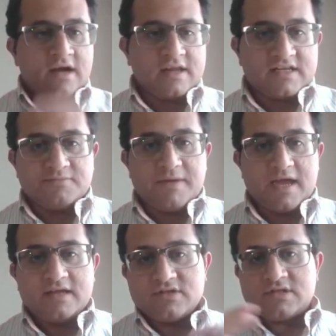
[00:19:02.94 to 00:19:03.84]

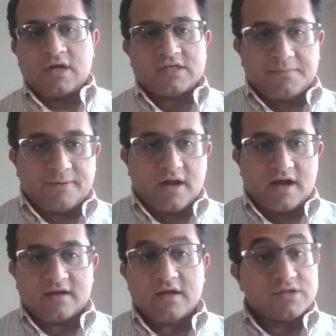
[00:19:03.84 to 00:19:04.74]
non-SBA, just talk to
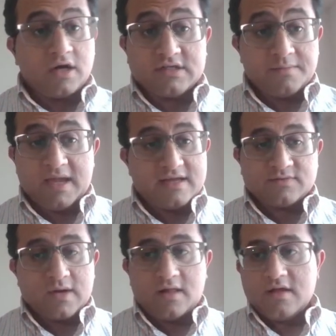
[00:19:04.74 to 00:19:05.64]
Parag. Talk to me
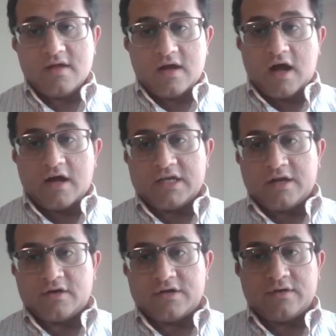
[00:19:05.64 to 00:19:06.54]
as well.
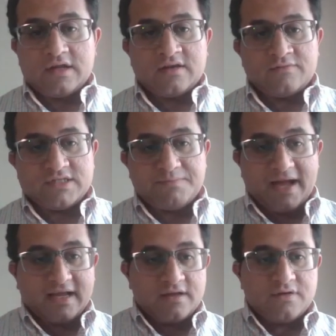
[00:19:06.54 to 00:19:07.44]
You can reach
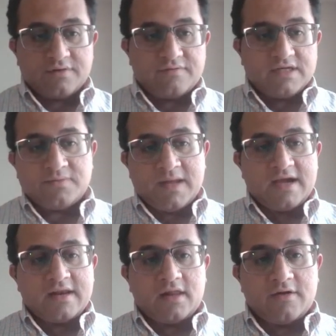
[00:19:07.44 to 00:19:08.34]
back. You could reach me
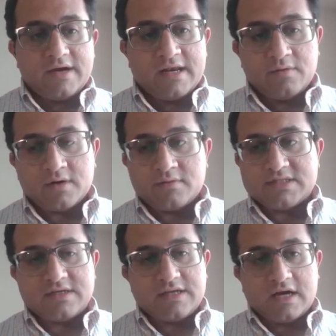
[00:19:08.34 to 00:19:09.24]
at
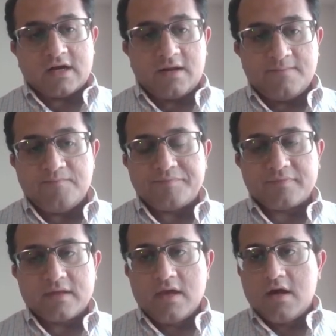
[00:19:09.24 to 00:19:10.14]
hello@networkwithsid.com.
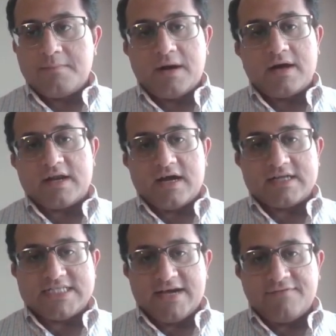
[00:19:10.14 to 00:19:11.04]

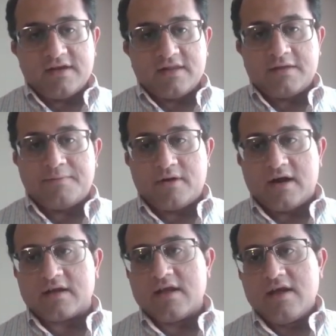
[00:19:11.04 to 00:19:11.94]
But definitely,
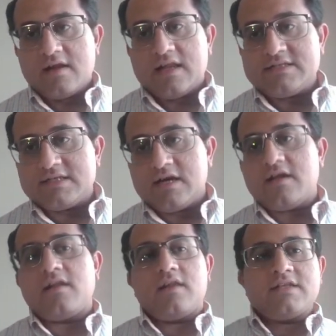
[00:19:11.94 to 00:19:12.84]
Parag, let's
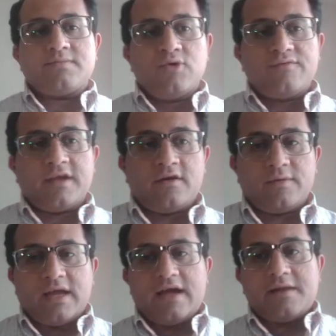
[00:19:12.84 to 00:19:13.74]
move.
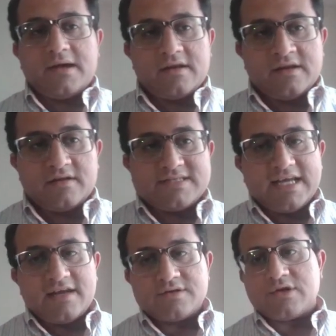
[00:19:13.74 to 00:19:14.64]
We got about another
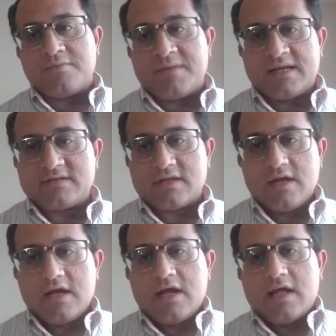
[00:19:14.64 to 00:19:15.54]
10 or so minutes.
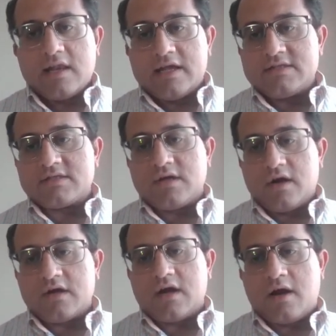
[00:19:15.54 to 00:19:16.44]
Let's
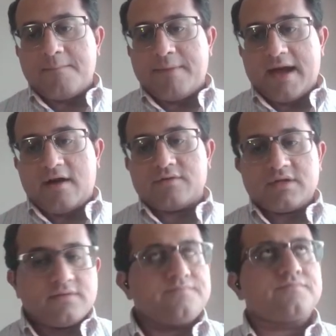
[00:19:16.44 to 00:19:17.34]
talk about